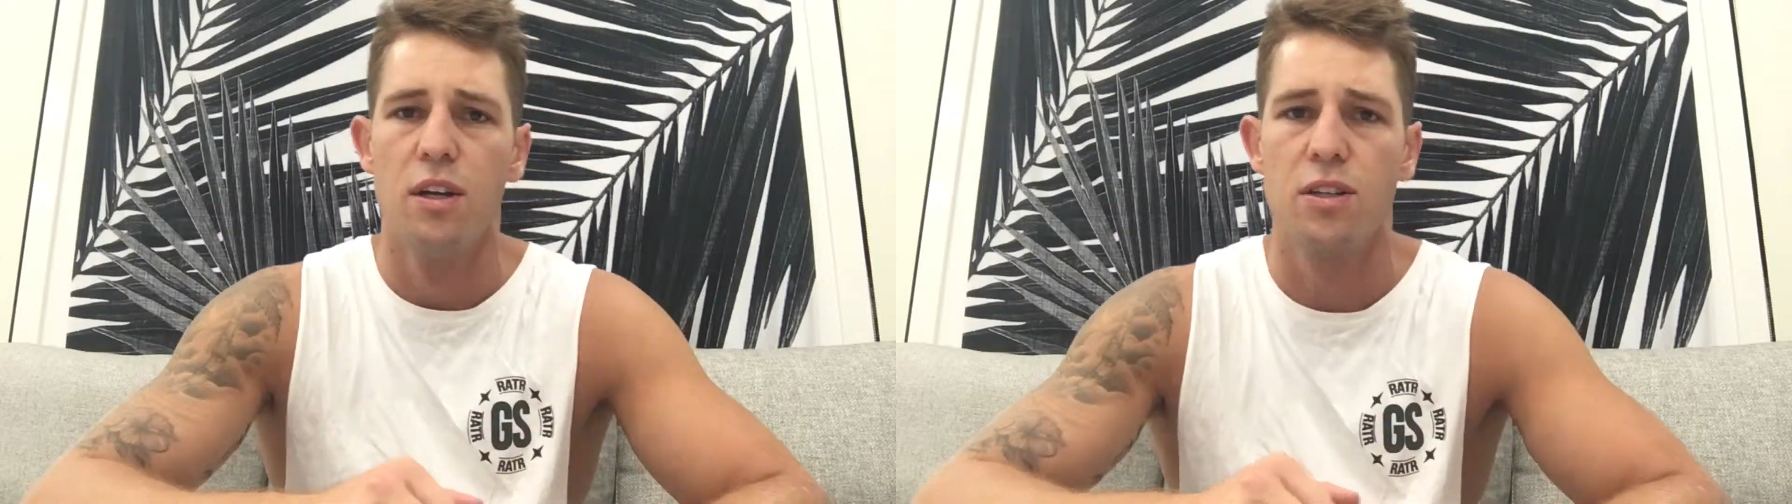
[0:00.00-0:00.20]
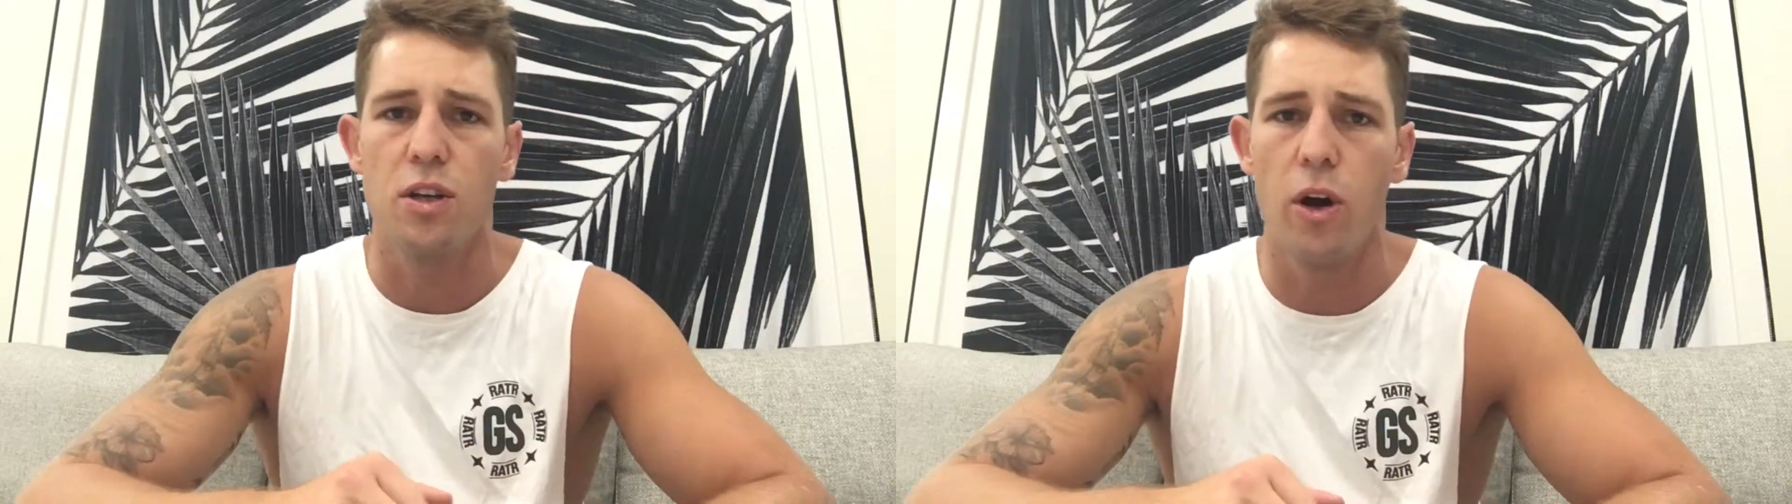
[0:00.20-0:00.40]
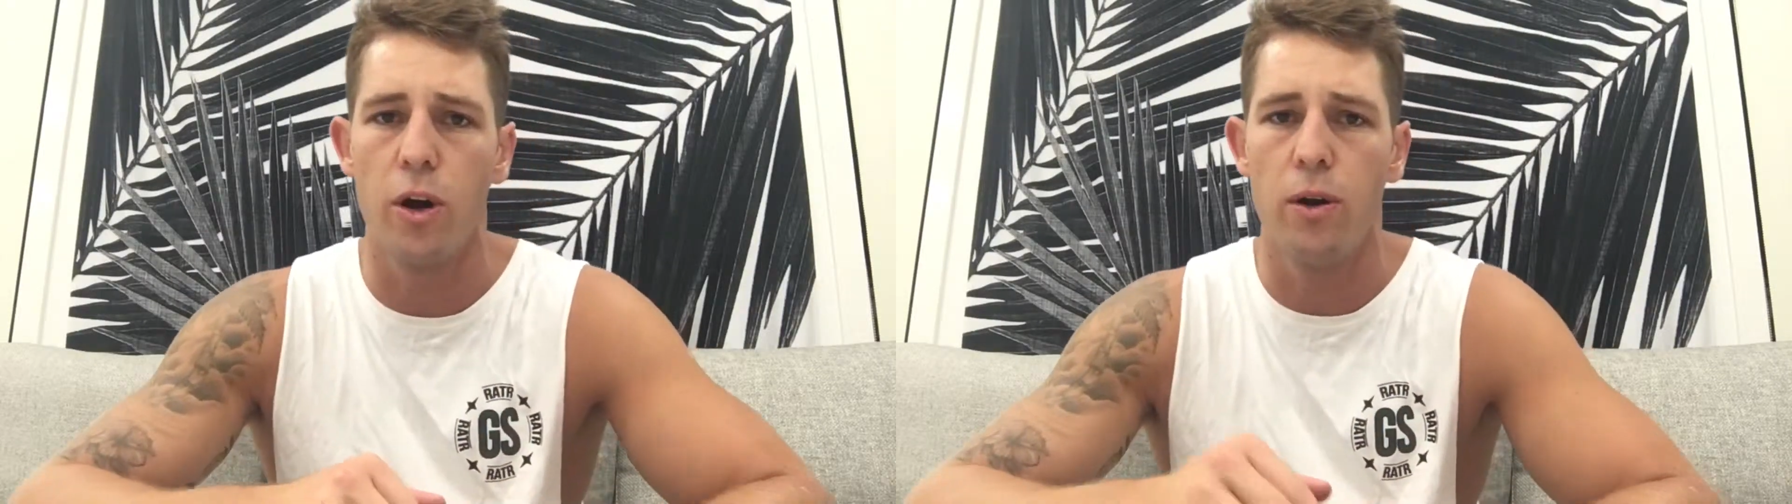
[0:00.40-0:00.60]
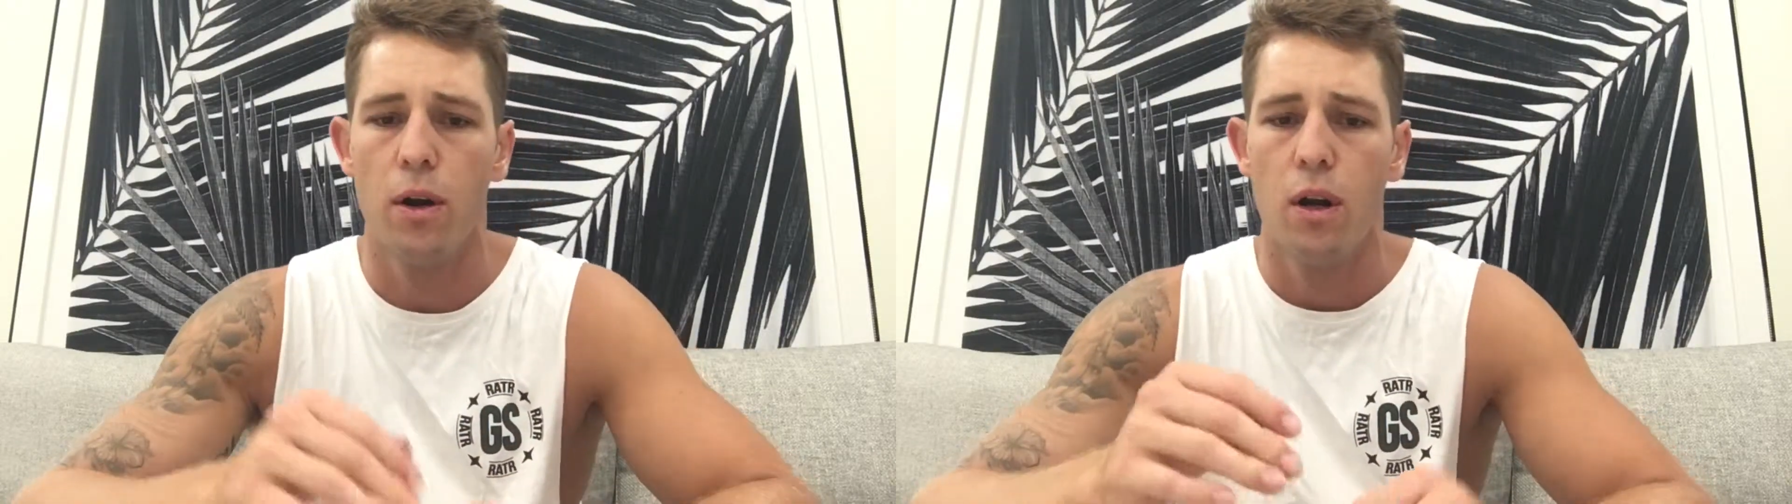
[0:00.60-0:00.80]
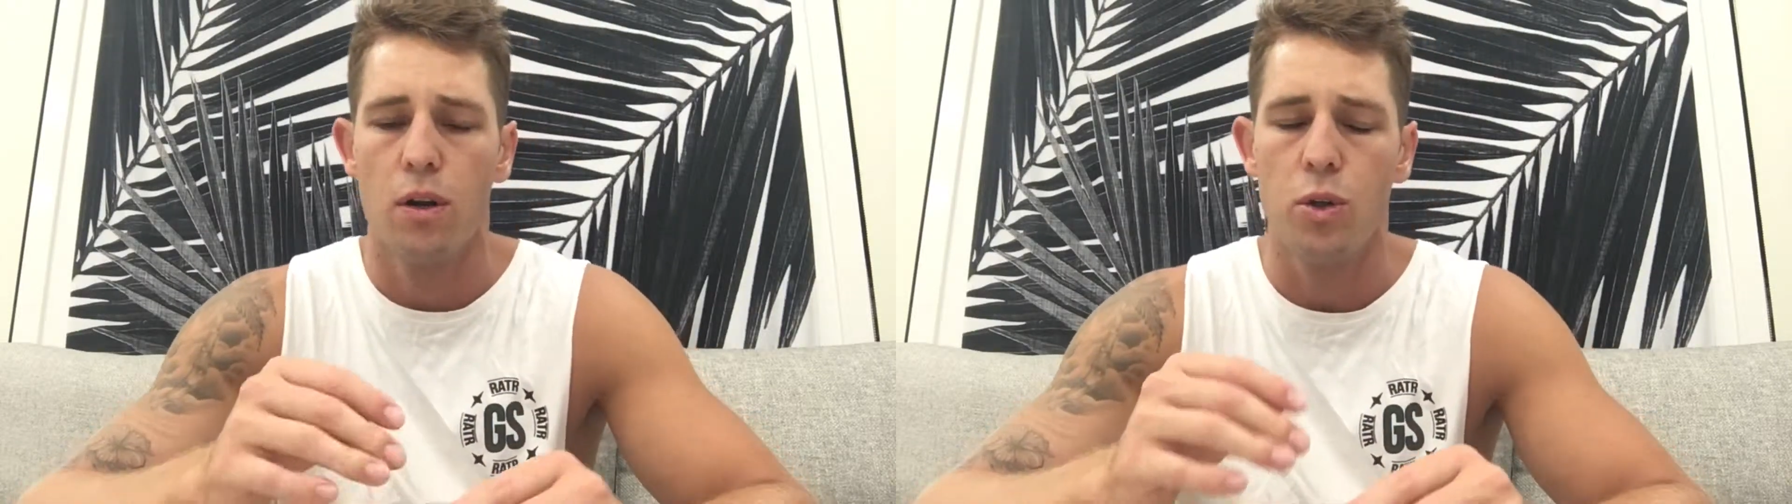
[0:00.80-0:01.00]
So
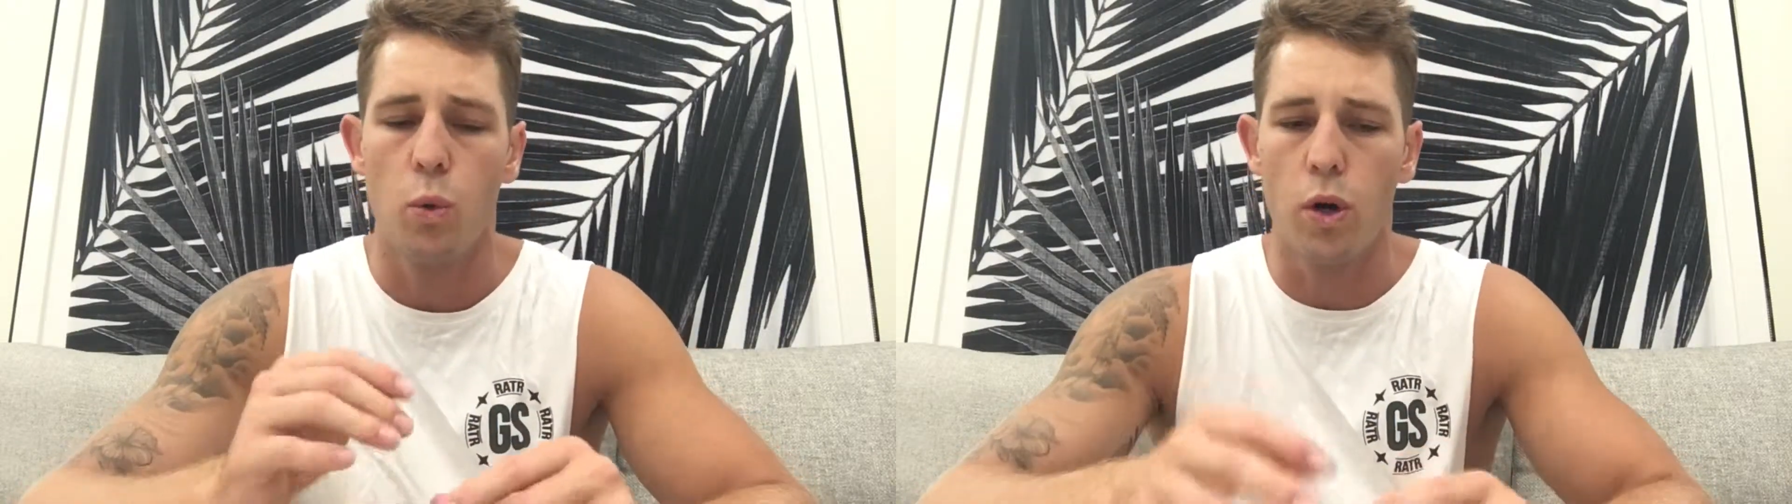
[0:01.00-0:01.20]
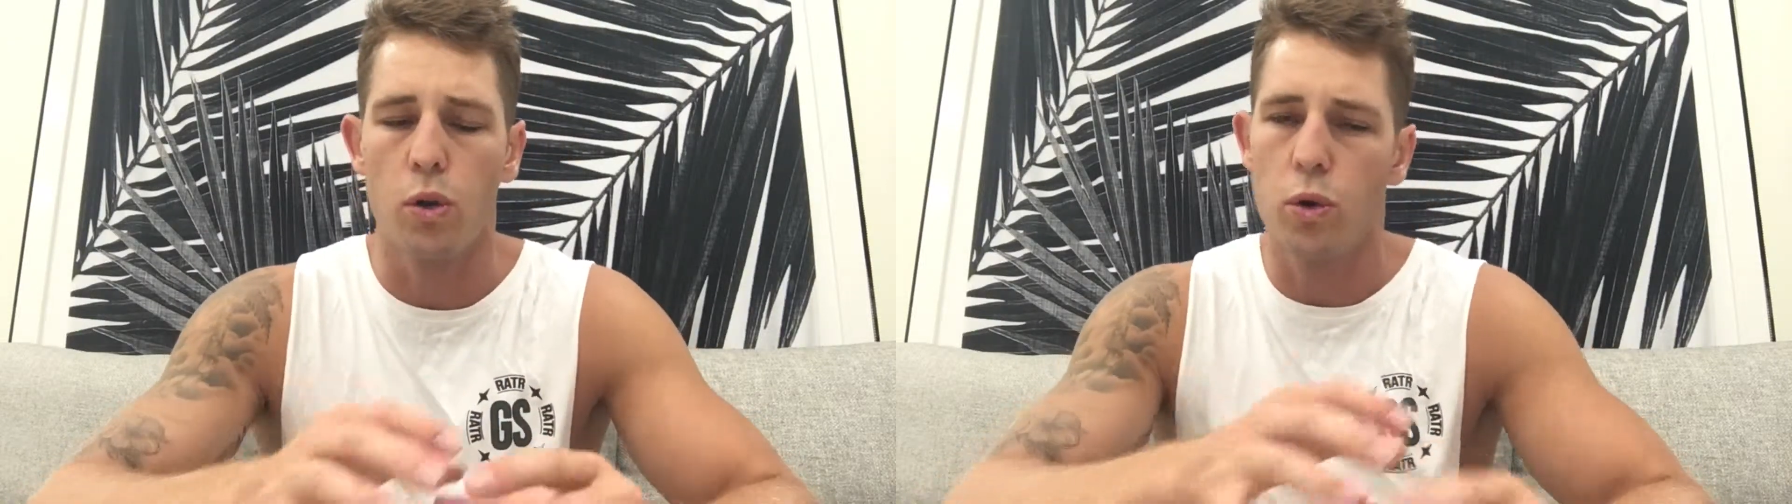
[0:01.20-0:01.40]
you want to